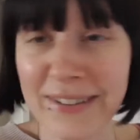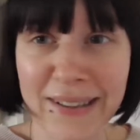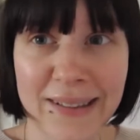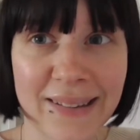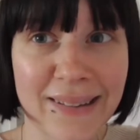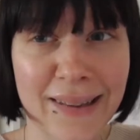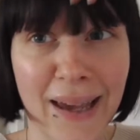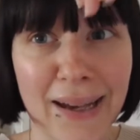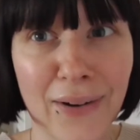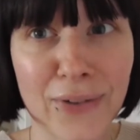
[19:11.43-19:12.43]
scenes
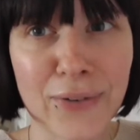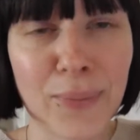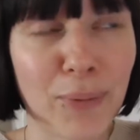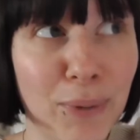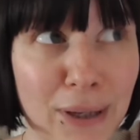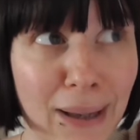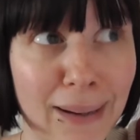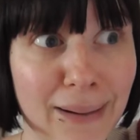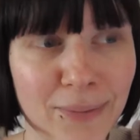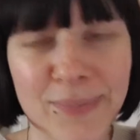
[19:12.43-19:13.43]
that also made me
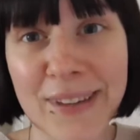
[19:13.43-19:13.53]
like